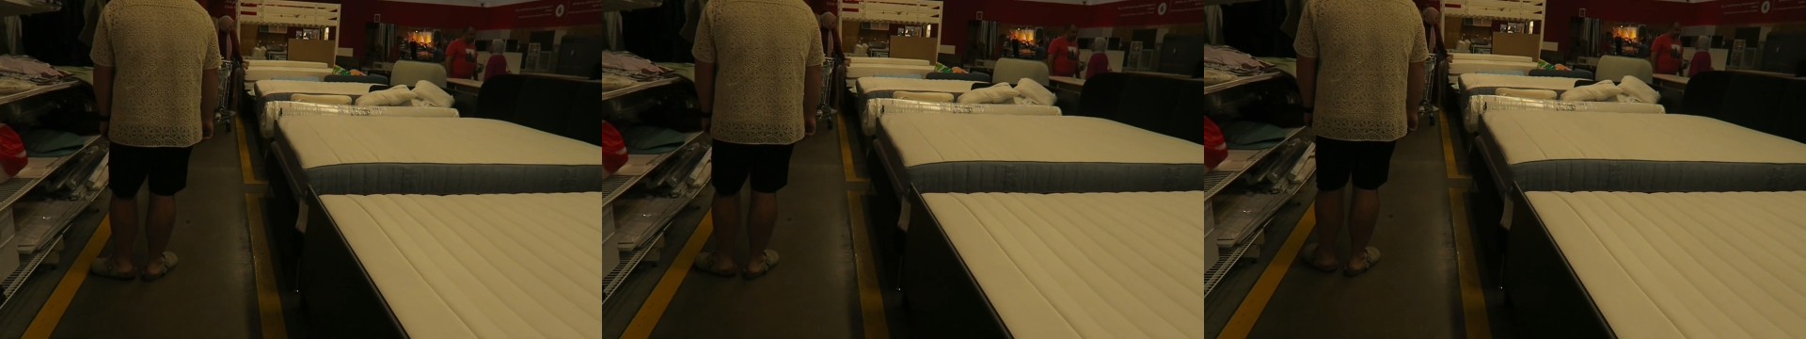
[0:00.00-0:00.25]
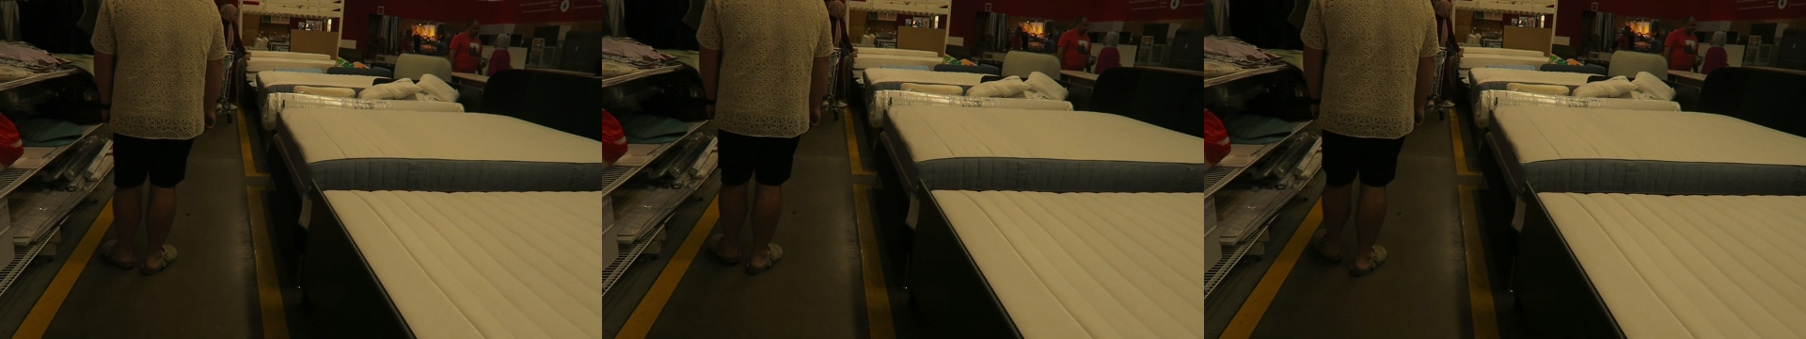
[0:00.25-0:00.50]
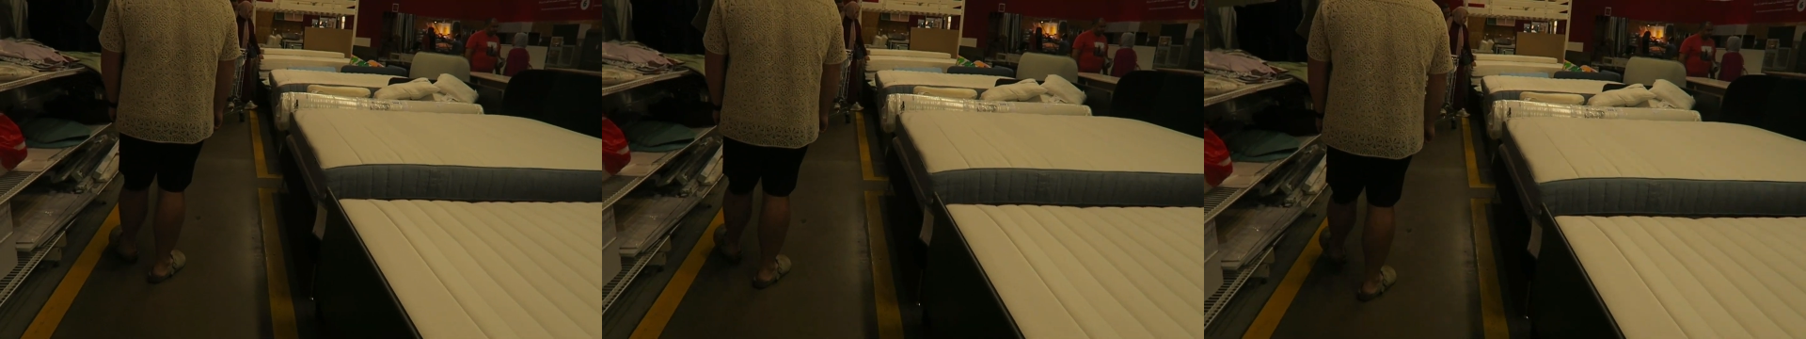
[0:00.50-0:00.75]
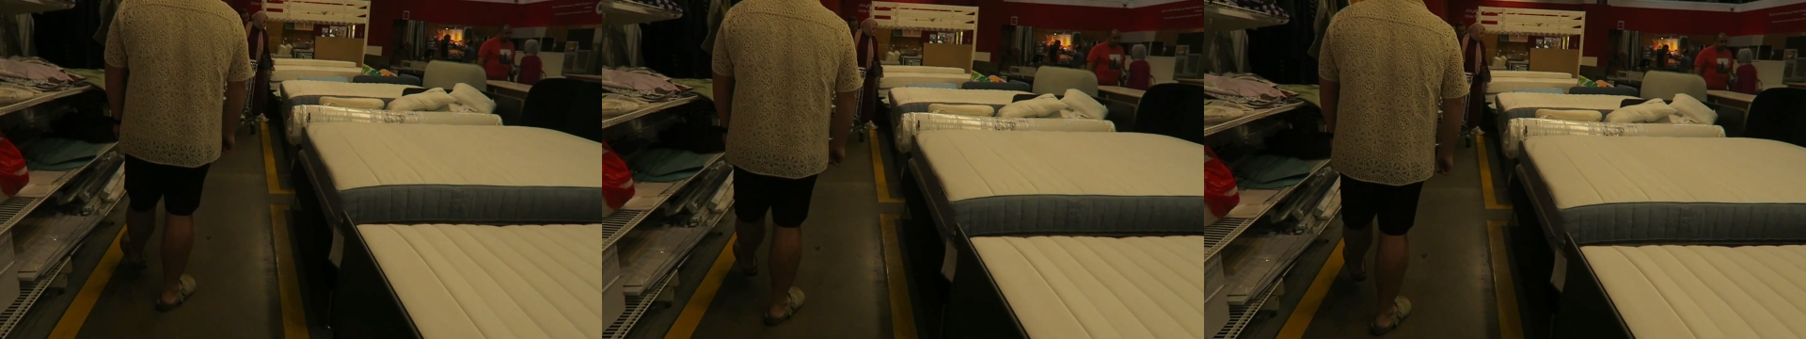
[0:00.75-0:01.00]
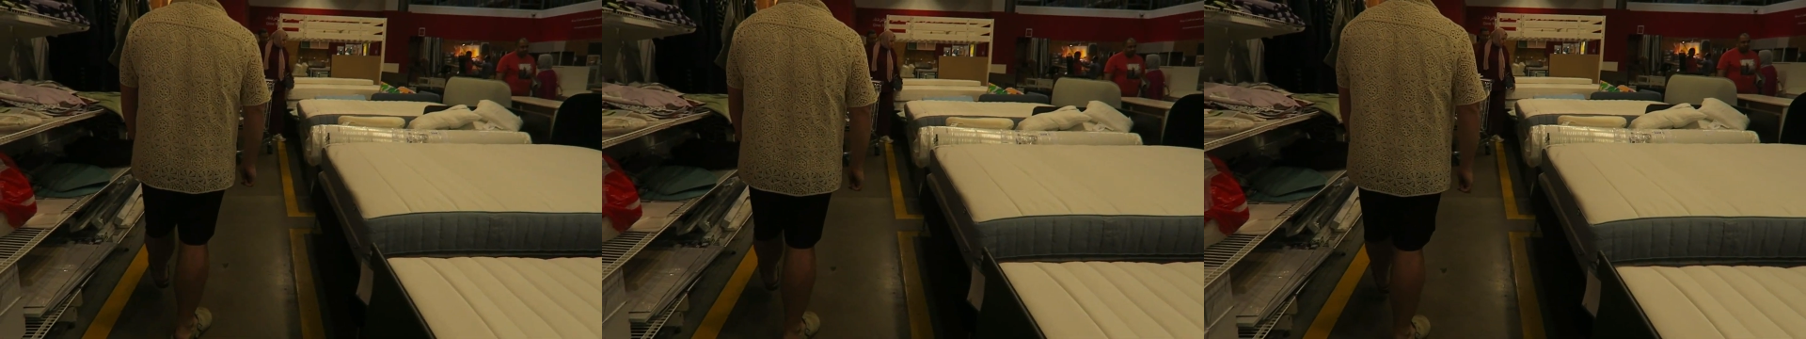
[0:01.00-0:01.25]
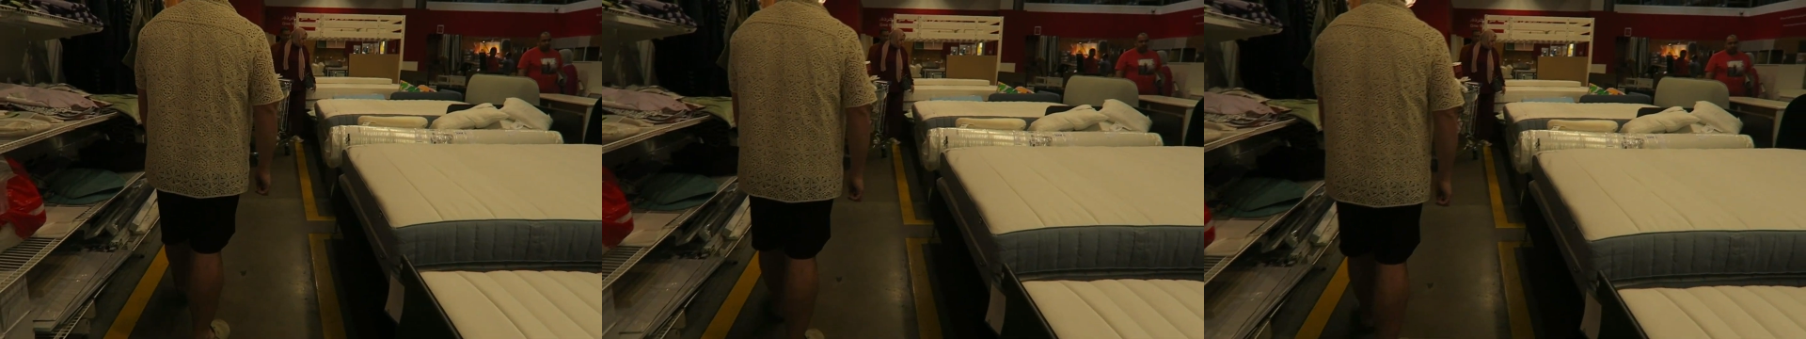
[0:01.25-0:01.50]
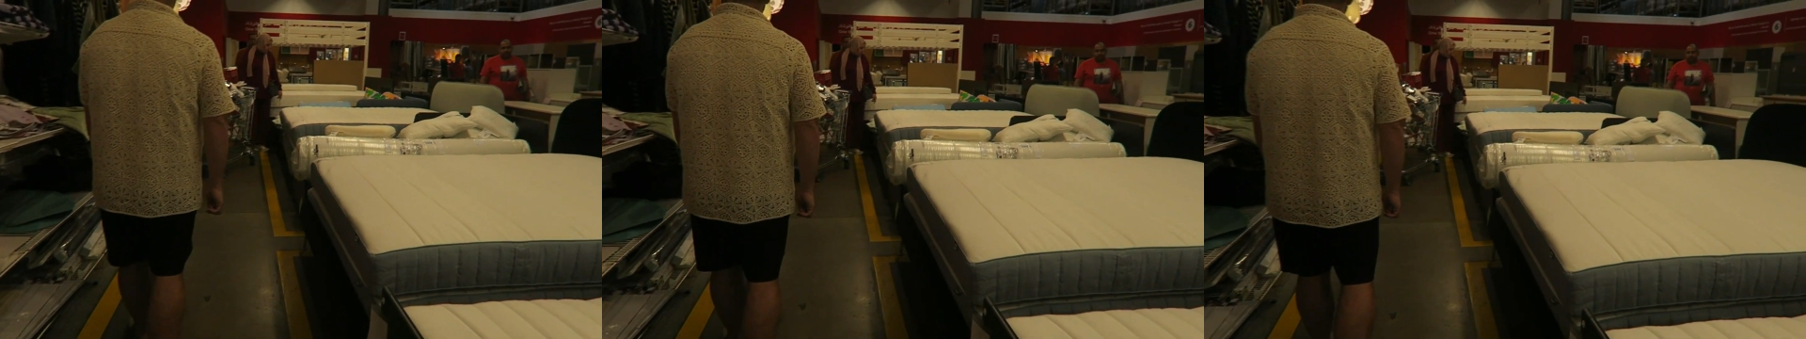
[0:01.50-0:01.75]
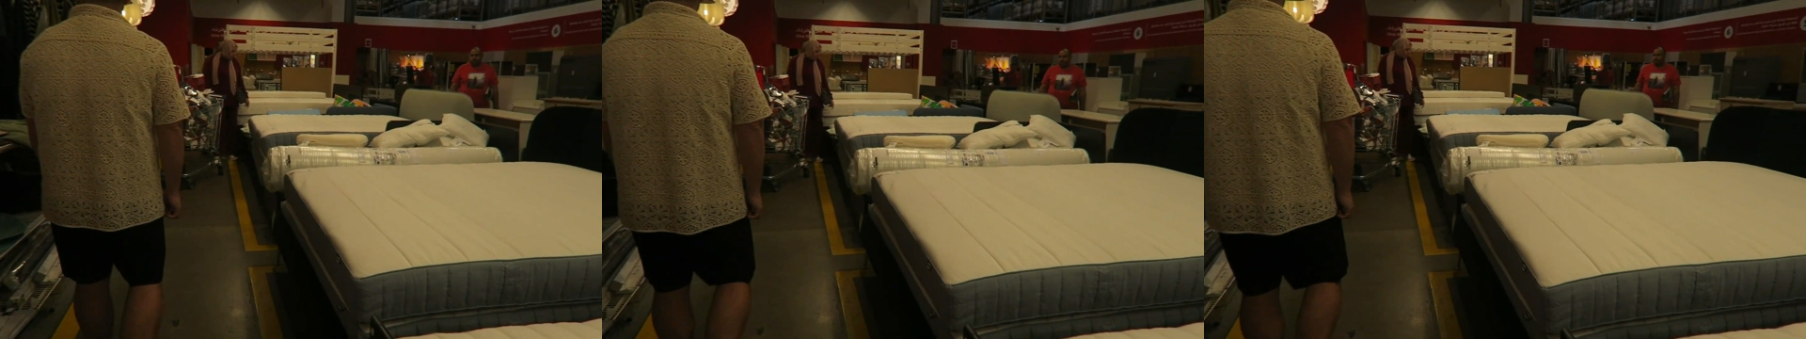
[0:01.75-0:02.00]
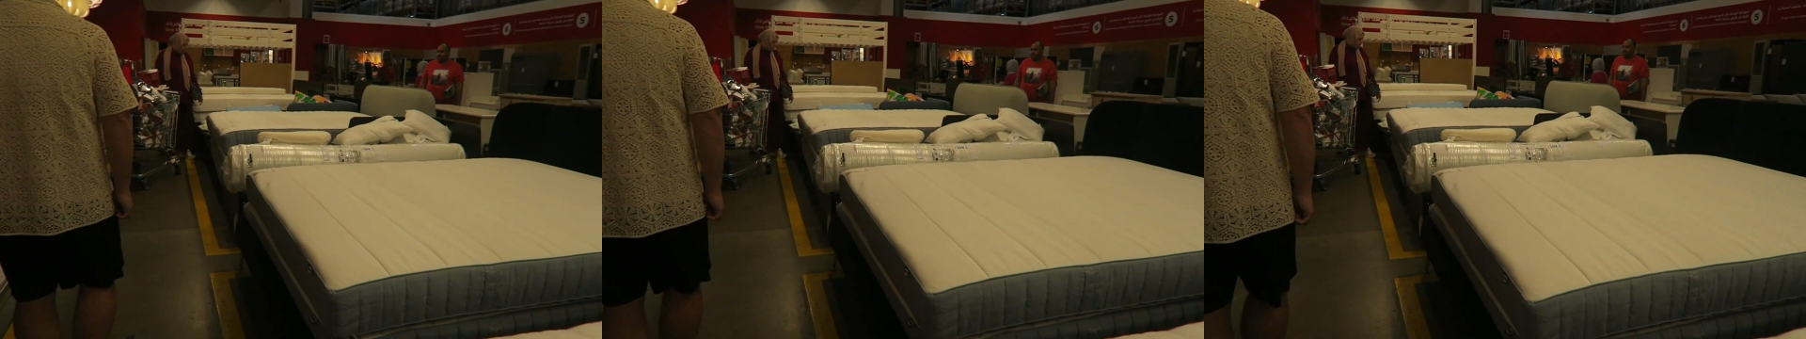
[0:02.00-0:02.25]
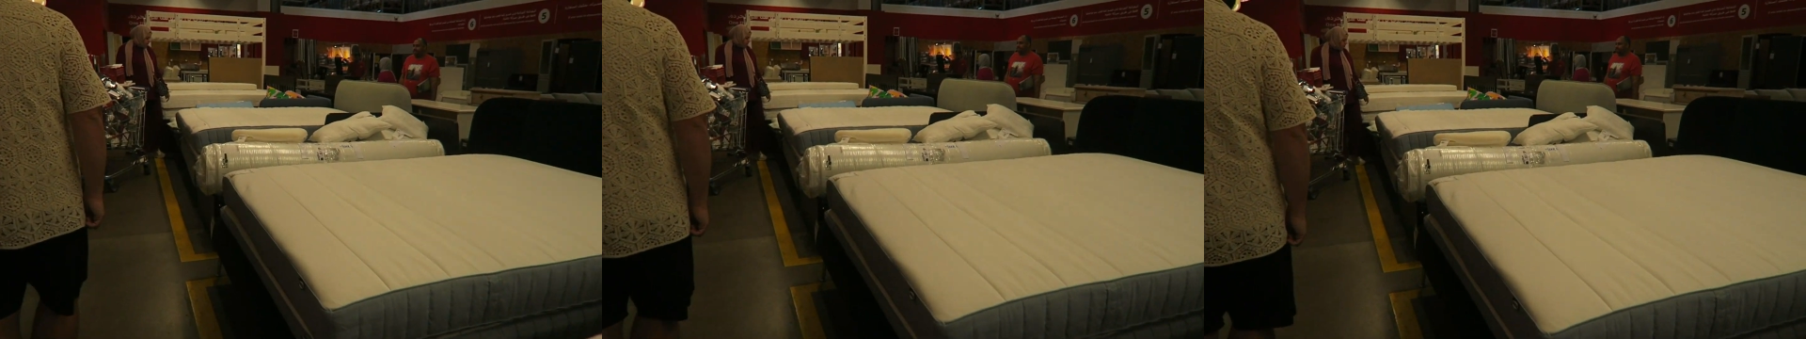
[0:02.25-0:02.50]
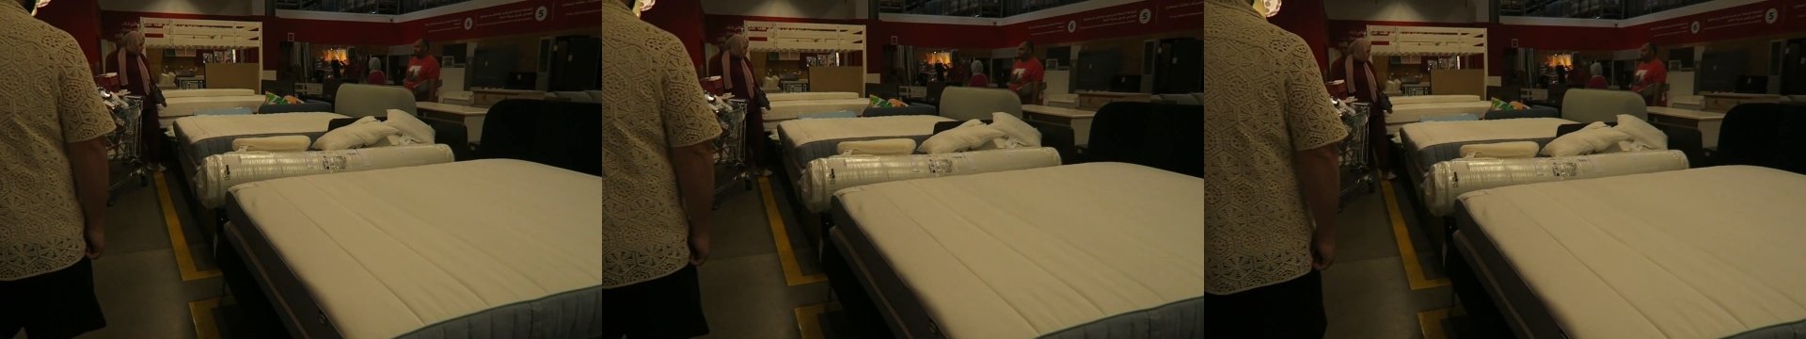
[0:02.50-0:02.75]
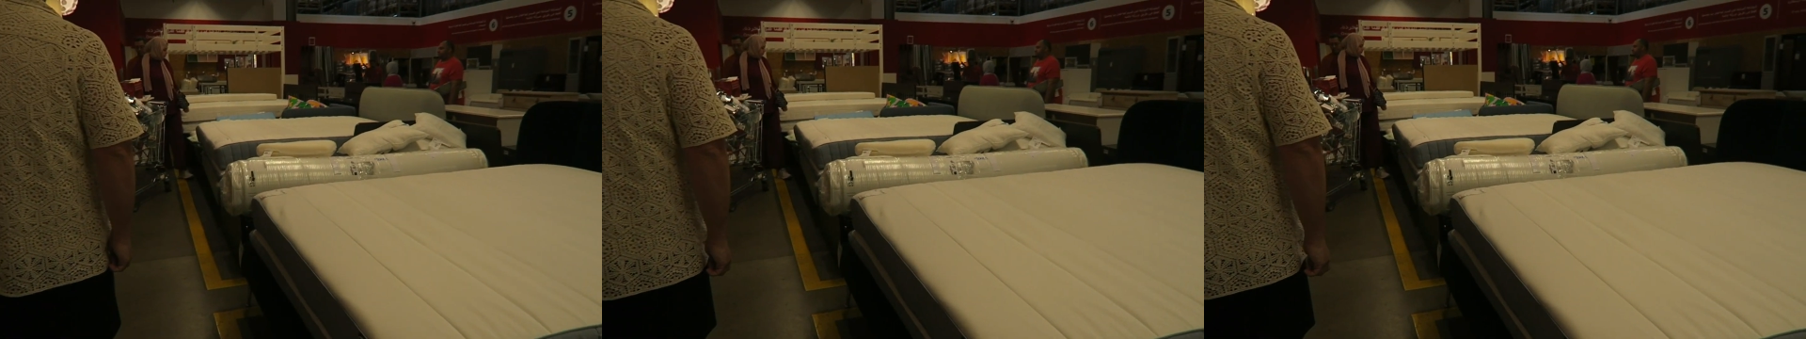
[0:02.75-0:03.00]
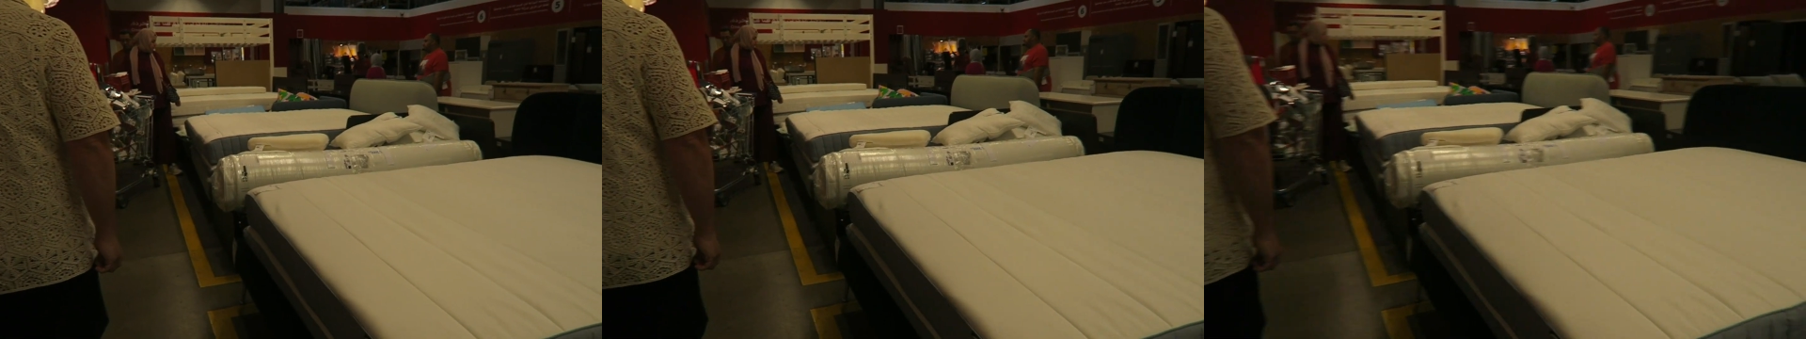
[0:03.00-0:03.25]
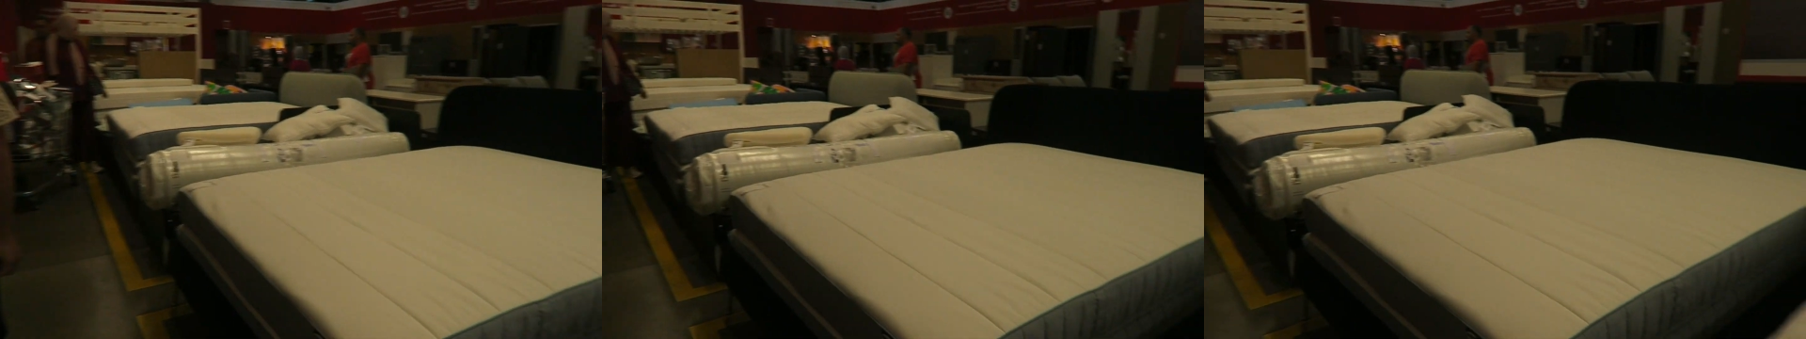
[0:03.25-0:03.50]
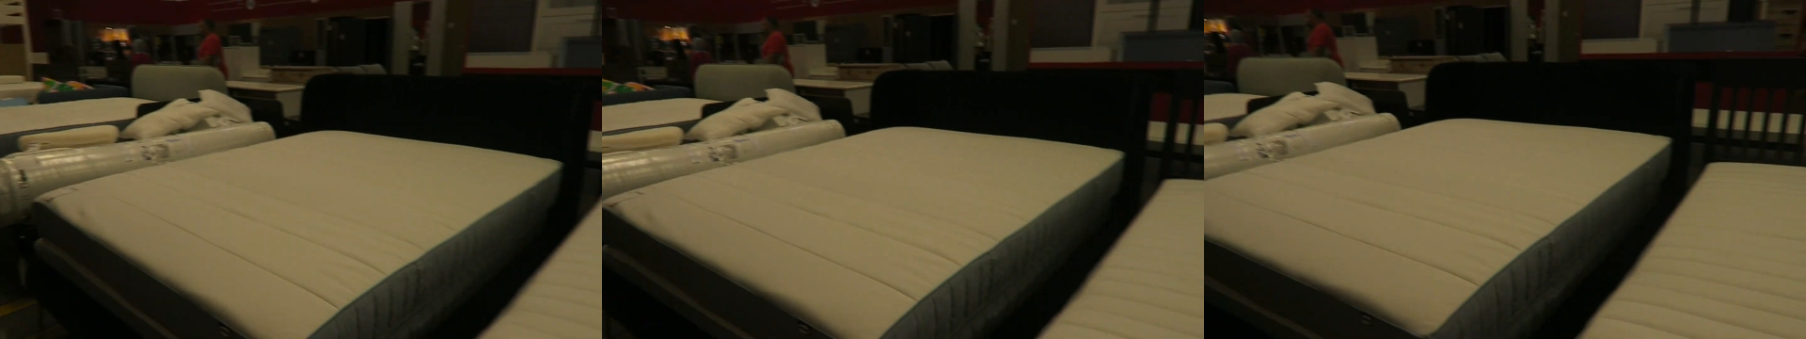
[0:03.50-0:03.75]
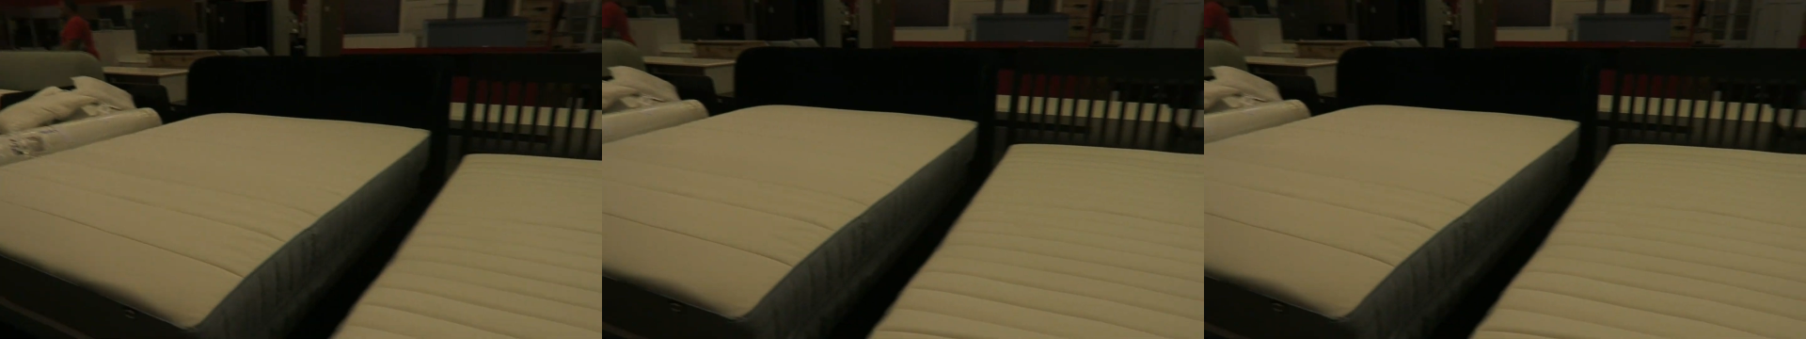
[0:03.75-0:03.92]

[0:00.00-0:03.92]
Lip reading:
[unreadable: no face in view]